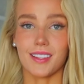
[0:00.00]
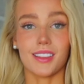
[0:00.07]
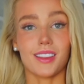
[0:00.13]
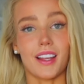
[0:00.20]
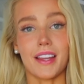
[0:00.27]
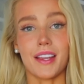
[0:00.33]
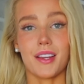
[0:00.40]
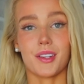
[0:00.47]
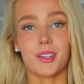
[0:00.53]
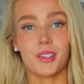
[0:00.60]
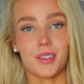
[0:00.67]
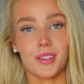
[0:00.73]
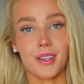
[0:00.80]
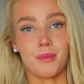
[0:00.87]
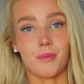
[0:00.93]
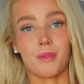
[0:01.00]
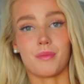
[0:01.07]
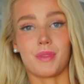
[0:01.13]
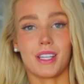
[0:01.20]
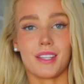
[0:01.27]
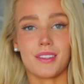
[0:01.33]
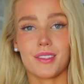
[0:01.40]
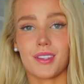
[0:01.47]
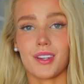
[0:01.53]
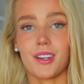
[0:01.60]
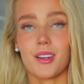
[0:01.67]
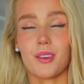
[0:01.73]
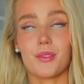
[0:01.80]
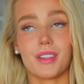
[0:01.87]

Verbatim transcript: Light cream mini skirt